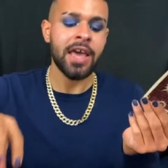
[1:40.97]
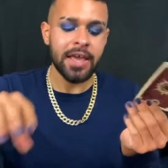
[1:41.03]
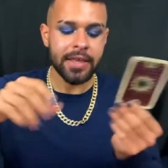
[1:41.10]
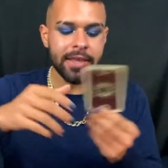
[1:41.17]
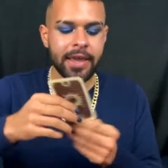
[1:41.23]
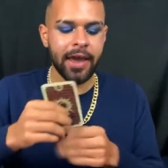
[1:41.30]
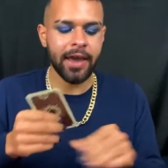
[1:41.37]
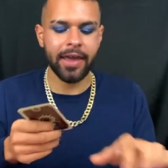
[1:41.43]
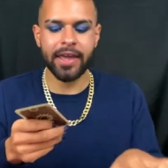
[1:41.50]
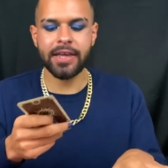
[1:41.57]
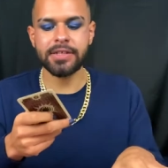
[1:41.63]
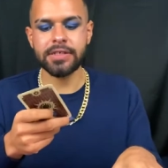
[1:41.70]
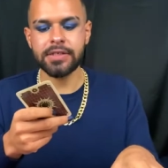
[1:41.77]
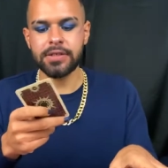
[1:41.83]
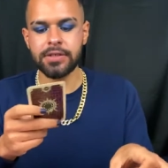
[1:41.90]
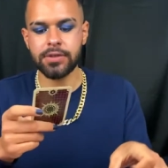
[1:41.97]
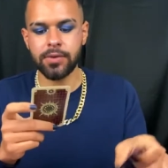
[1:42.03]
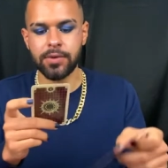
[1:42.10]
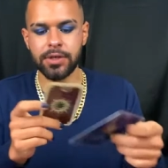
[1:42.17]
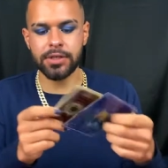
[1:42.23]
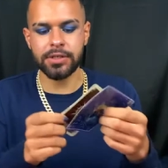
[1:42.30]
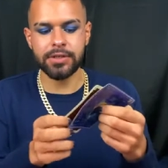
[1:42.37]
Yeah, Ace of
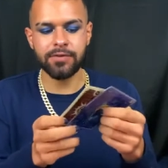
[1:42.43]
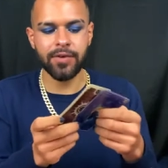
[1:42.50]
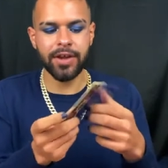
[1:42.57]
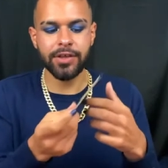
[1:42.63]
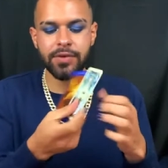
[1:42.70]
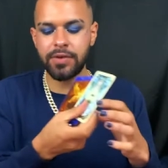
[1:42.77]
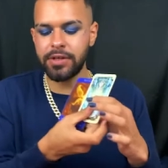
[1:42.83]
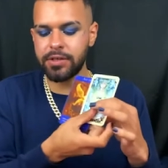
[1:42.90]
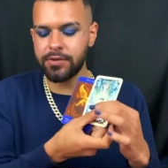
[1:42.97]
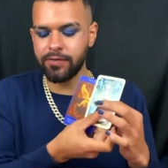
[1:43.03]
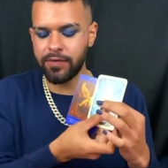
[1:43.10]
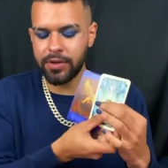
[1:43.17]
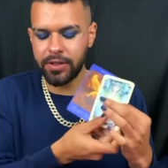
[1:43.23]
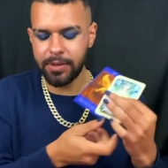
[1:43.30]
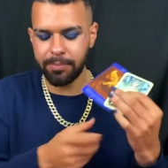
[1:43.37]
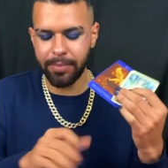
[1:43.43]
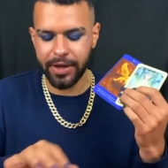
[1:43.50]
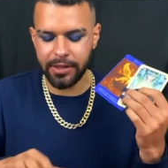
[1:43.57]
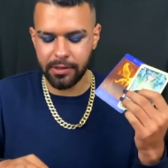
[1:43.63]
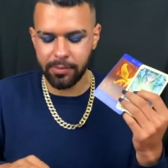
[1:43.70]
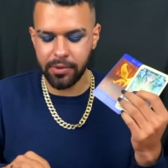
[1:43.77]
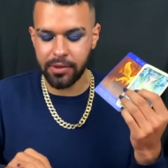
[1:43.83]
Swords, right? You need to really
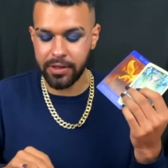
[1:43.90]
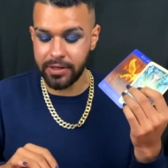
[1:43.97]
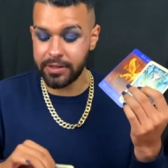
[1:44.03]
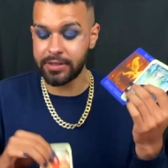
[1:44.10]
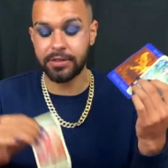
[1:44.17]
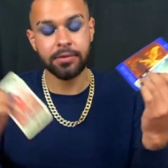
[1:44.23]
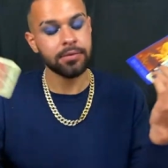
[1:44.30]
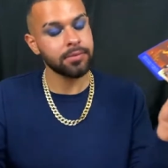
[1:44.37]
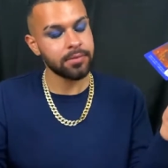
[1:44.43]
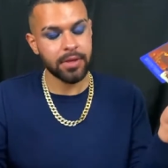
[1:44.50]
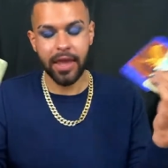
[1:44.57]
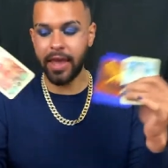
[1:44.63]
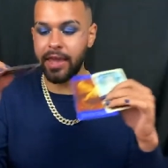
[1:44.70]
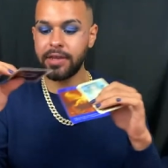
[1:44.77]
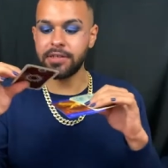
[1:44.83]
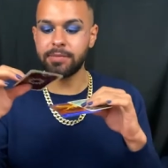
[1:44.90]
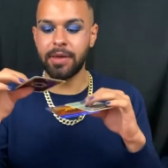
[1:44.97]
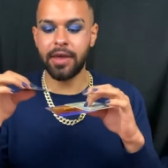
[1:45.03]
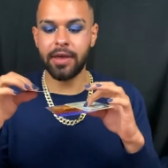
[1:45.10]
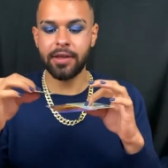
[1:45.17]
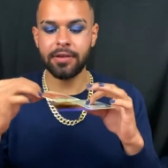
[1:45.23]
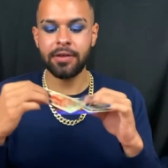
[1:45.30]
bite the bullet. Hanged
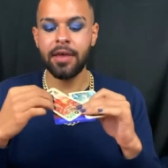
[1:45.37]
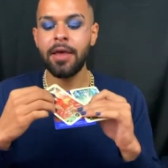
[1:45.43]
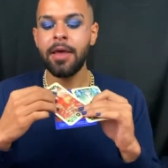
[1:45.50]
Man.